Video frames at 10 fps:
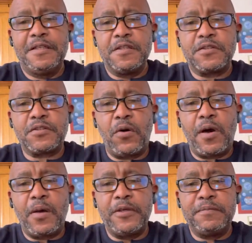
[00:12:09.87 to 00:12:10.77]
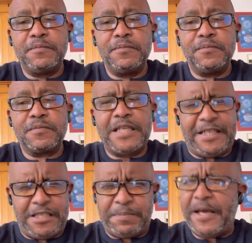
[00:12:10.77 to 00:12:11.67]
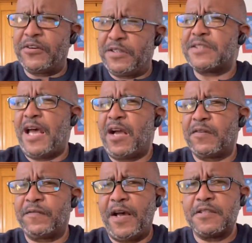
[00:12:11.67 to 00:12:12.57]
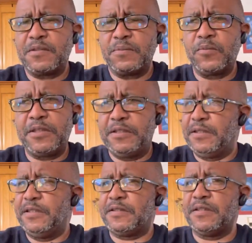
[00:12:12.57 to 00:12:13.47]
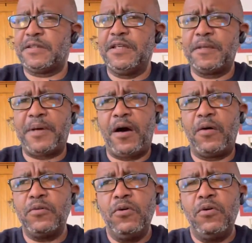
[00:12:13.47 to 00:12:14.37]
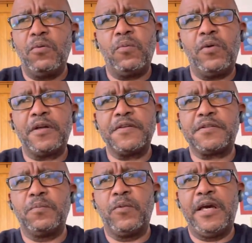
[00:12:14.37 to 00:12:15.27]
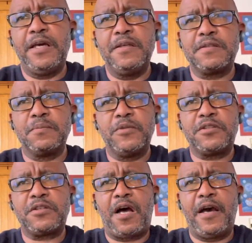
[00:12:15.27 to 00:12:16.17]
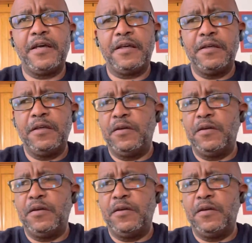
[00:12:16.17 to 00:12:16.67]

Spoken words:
So I would think it's better to sacrifice willingly, to think about what are some ways in which I